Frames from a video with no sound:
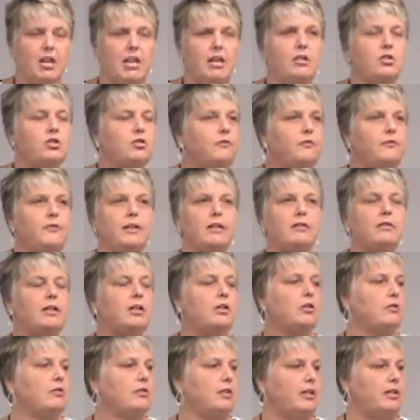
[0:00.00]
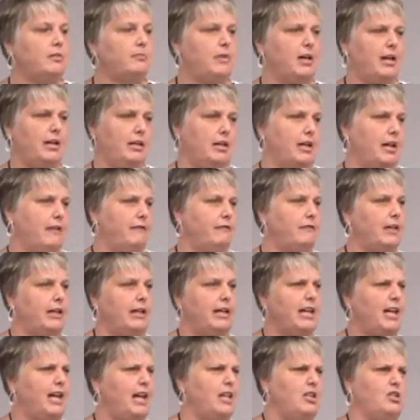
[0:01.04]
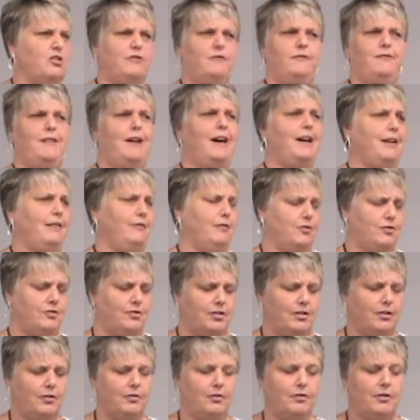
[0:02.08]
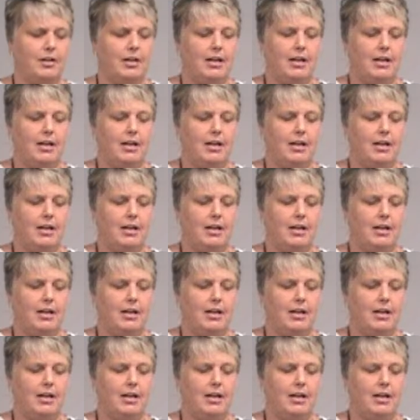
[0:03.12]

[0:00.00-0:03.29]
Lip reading: So very early in my life, like age 5 or so,